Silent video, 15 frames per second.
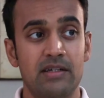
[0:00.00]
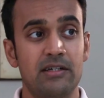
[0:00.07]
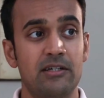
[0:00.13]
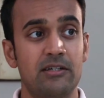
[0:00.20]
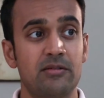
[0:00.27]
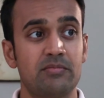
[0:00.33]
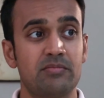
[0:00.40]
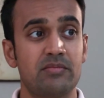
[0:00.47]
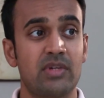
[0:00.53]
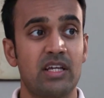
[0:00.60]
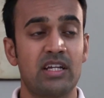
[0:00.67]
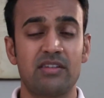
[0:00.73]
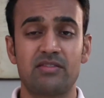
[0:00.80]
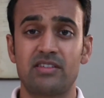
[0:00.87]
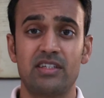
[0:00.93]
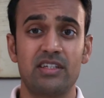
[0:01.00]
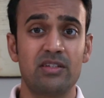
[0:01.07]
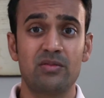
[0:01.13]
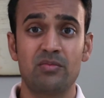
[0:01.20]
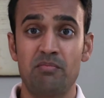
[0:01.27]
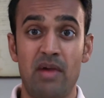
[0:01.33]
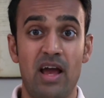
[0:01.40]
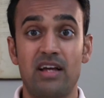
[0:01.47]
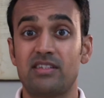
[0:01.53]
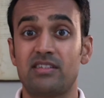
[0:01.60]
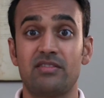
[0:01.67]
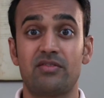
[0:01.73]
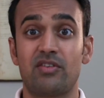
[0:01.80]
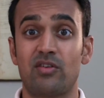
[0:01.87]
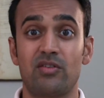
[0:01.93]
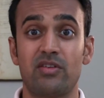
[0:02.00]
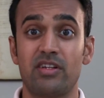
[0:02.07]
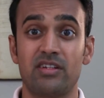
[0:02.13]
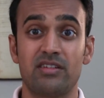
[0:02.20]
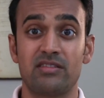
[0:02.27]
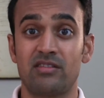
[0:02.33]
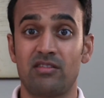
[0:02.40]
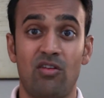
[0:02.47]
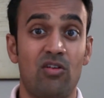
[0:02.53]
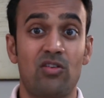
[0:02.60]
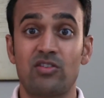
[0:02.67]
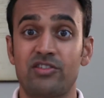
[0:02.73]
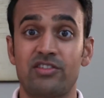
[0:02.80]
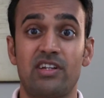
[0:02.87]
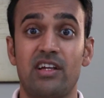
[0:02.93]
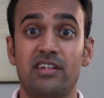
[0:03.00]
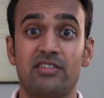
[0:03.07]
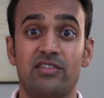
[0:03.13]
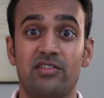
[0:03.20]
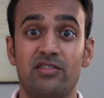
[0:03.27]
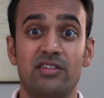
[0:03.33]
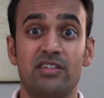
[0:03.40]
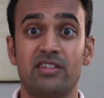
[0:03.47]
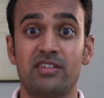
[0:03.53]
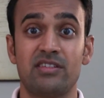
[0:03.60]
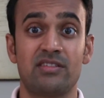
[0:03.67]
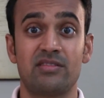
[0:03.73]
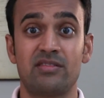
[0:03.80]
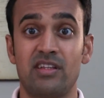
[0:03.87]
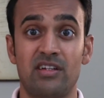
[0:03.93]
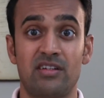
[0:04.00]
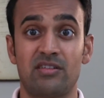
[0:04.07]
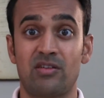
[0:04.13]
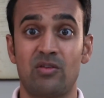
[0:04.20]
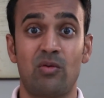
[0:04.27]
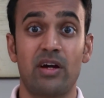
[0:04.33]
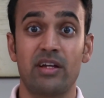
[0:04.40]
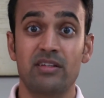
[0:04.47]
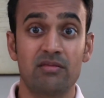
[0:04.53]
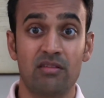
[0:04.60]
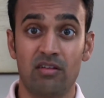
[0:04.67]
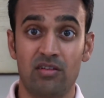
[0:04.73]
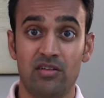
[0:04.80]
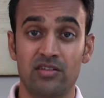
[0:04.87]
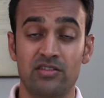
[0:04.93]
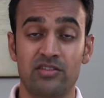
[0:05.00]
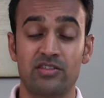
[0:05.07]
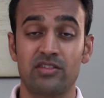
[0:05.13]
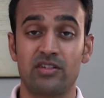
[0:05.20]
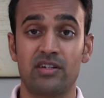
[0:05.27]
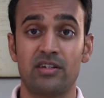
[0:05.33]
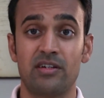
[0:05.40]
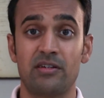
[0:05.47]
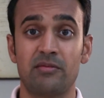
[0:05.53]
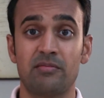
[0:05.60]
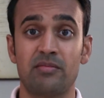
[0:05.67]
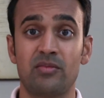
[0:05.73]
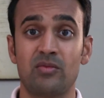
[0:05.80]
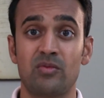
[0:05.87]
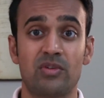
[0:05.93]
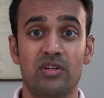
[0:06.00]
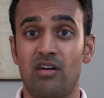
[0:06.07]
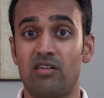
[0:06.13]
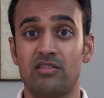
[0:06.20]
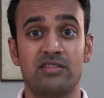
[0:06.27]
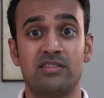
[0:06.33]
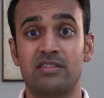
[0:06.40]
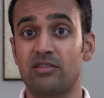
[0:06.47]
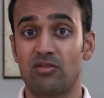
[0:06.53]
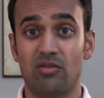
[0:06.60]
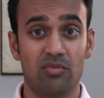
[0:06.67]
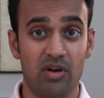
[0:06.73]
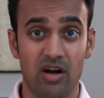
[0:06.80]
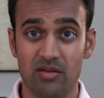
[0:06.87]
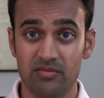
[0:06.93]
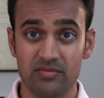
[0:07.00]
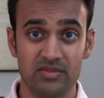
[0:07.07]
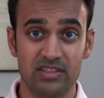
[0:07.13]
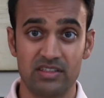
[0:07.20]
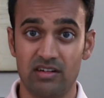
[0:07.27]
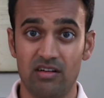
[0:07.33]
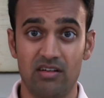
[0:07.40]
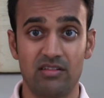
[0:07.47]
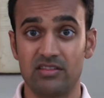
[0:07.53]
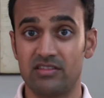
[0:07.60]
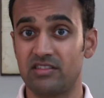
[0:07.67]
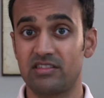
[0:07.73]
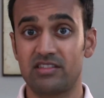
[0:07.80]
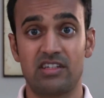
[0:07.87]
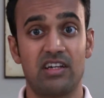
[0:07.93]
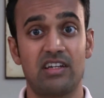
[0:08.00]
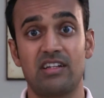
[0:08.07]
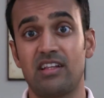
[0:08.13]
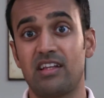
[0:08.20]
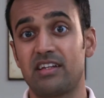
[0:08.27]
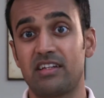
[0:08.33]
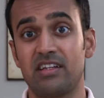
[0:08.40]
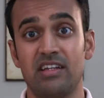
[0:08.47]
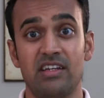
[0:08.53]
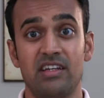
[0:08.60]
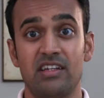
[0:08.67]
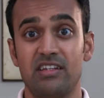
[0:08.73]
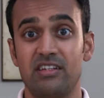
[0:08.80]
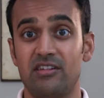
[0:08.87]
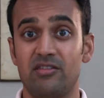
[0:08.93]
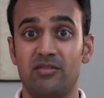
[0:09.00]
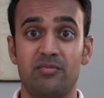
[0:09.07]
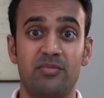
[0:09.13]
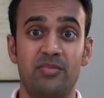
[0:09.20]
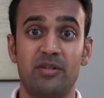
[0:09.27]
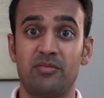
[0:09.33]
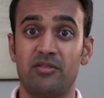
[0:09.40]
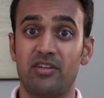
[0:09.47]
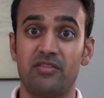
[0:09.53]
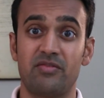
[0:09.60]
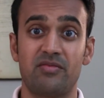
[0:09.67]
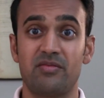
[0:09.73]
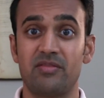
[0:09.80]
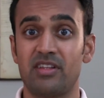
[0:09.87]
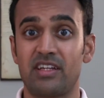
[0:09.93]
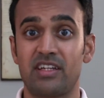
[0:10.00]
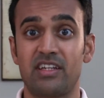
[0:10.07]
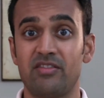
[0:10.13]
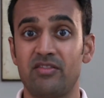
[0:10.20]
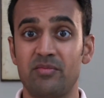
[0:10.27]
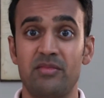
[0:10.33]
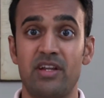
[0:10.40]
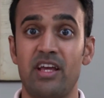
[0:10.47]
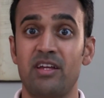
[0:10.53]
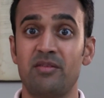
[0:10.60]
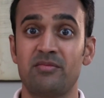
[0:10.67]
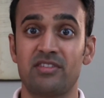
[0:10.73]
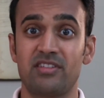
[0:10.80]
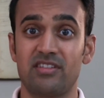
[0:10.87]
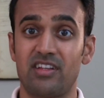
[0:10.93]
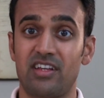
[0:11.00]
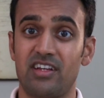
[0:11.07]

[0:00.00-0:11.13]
And I've seen massive hernias, large size hernias that are quite large, cause zero problems at all. It's just kind of like, you know, people have like give them names and